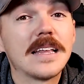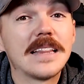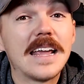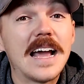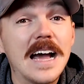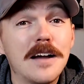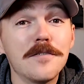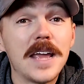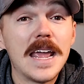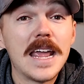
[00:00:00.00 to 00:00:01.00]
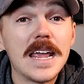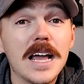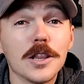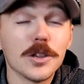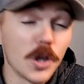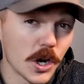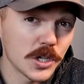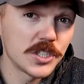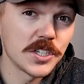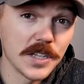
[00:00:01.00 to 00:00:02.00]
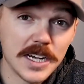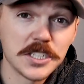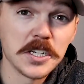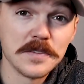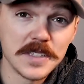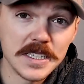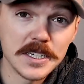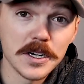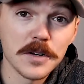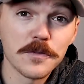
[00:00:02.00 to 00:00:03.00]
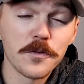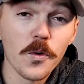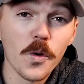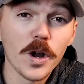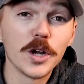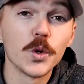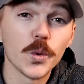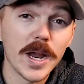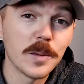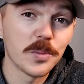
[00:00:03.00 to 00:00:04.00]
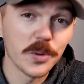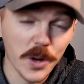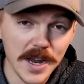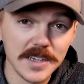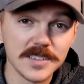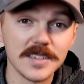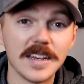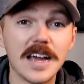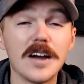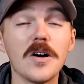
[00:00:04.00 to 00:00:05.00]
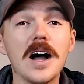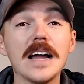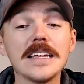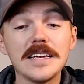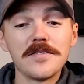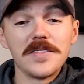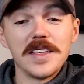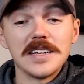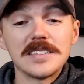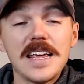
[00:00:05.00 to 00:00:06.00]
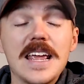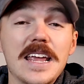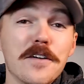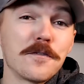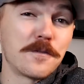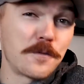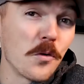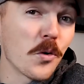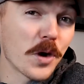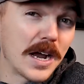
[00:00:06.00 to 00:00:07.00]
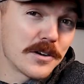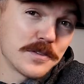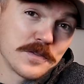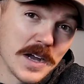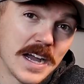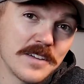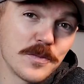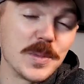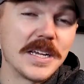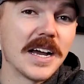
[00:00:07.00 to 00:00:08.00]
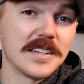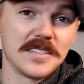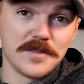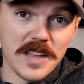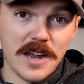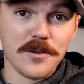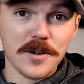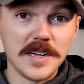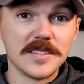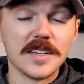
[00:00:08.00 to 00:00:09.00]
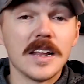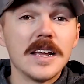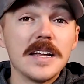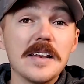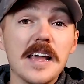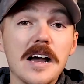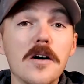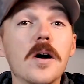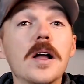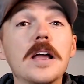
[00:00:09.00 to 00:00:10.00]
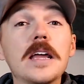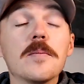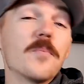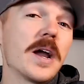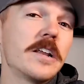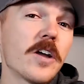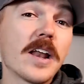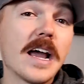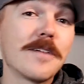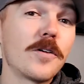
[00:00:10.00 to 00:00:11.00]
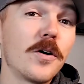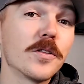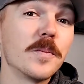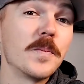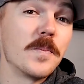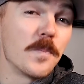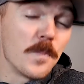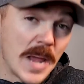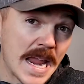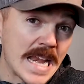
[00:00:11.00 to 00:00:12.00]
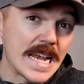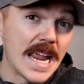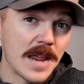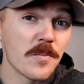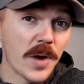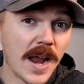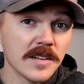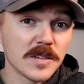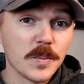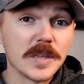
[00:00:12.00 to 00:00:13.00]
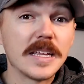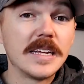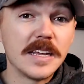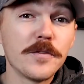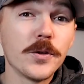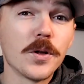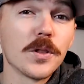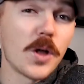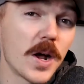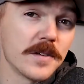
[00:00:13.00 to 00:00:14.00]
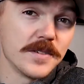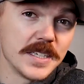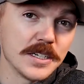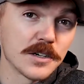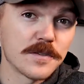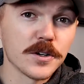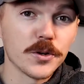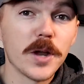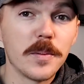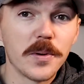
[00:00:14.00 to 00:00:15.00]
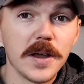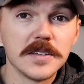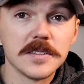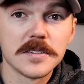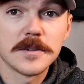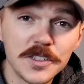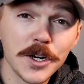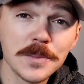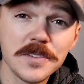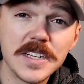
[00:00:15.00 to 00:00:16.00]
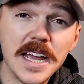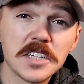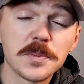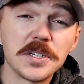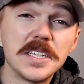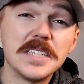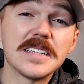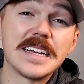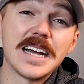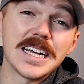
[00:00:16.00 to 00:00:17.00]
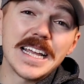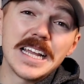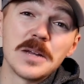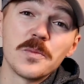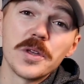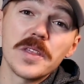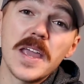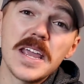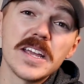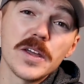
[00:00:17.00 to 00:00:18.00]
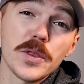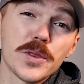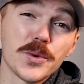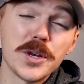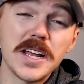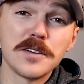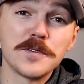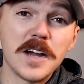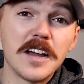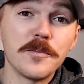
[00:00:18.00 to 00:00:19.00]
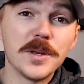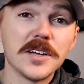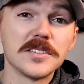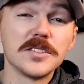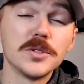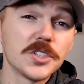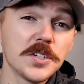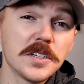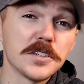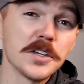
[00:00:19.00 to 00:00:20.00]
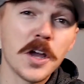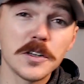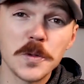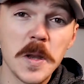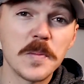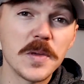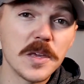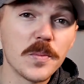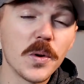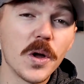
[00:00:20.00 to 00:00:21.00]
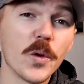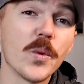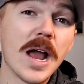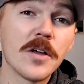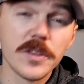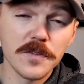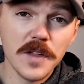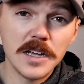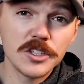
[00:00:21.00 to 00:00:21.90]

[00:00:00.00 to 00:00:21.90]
they have a large selection of gear for a great price. Now, I give this a 4 out of 5 because of that reason. Now, it might not have all the main name brands, but they give you a lot of gear for great prices. In terms of the expertise, I gotta hit them with a 3 out of 5 because usually there's not too many people around the fly